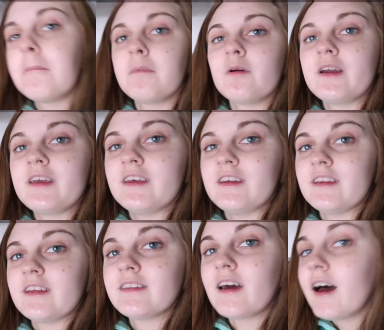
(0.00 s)
Breaking
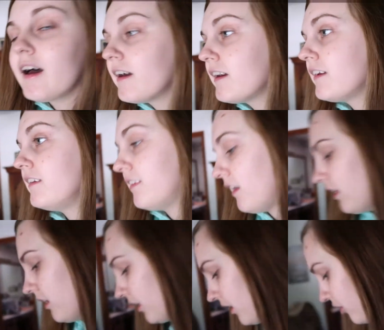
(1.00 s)
Ties
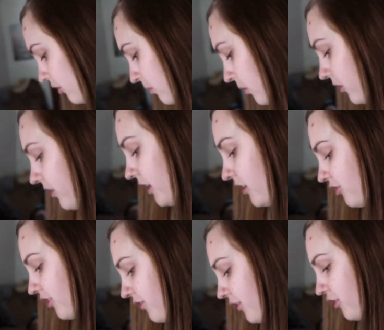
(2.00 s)
and another book that I
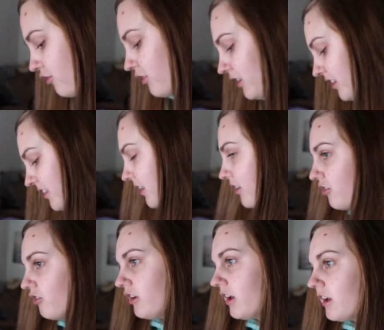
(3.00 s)
just finished reading
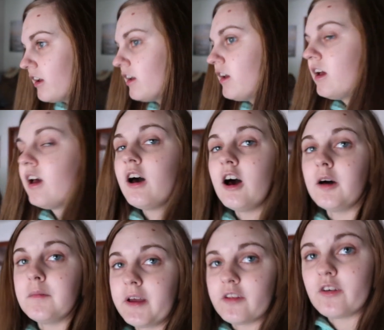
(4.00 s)
yesterday. I
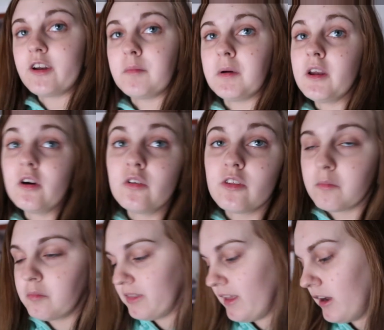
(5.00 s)
had to write down my notes
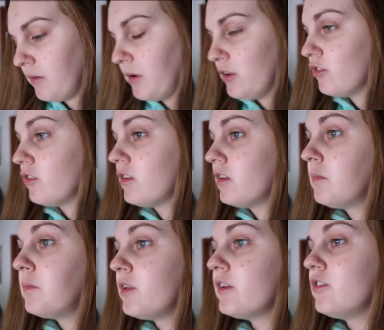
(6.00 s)
and put that in my
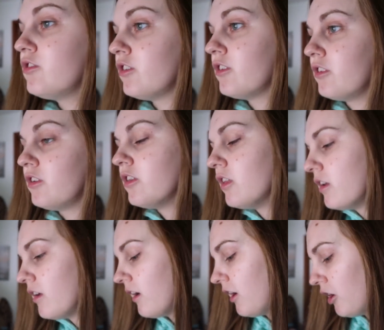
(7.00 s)
bullet journal.
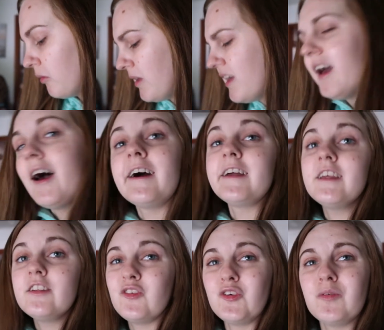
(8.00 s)
I
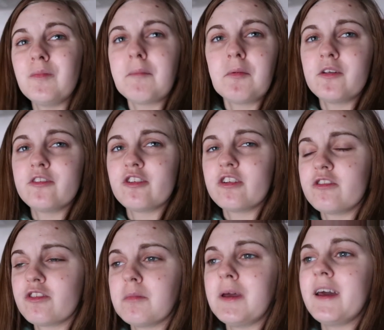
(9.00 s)
didn't do my bullet journal
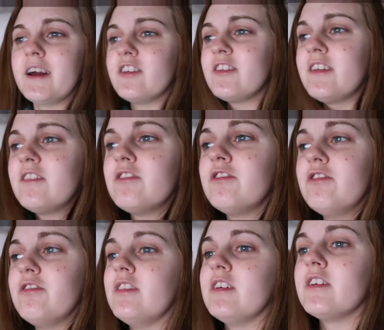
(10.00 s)
for May. I just didn't
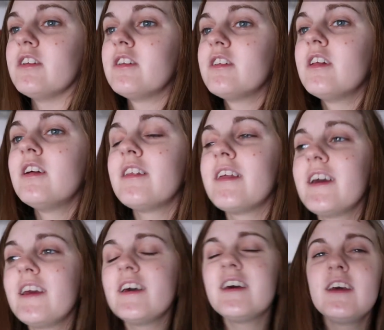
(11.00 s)
feel
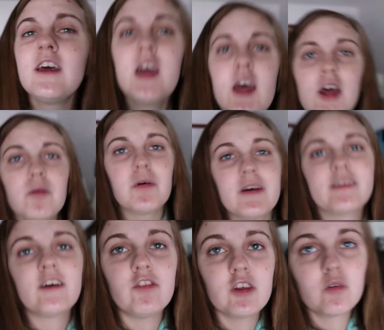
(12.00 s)
like it, because
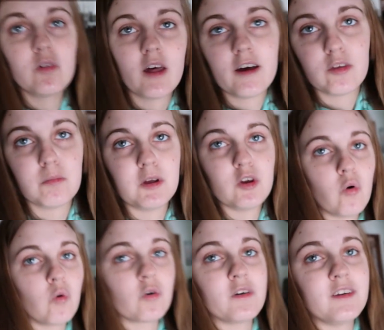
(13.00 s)
I feel like with us being
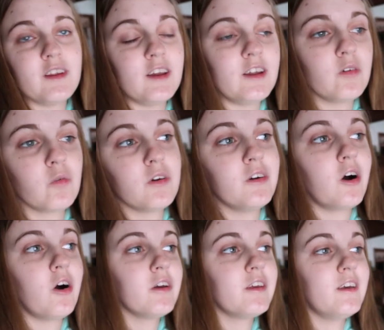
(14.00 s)
quarantined, we're
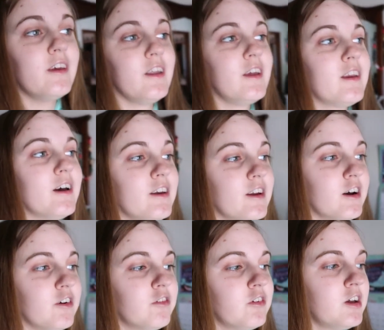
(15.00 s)
not getting enough,